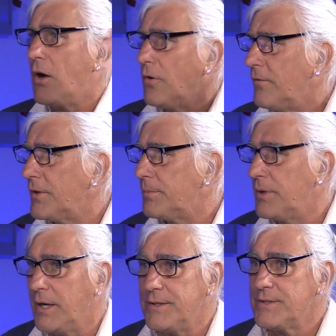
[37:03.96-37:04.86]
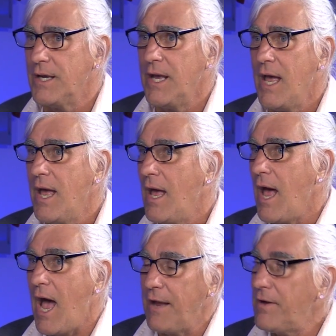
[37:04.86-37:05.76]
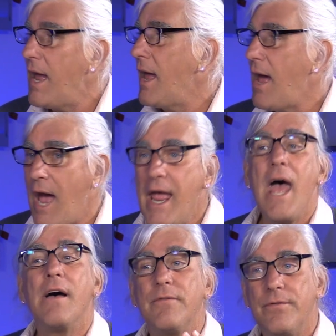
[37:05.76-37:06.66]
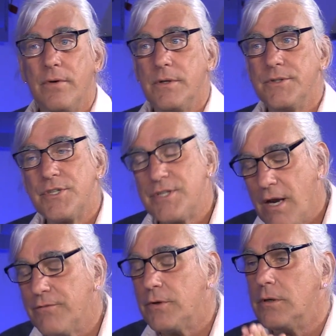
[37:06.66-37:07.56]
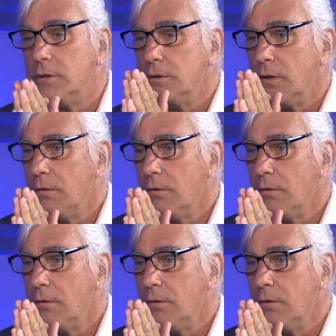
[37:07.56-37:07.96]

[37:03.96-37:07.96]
all over the place. I've had, I have several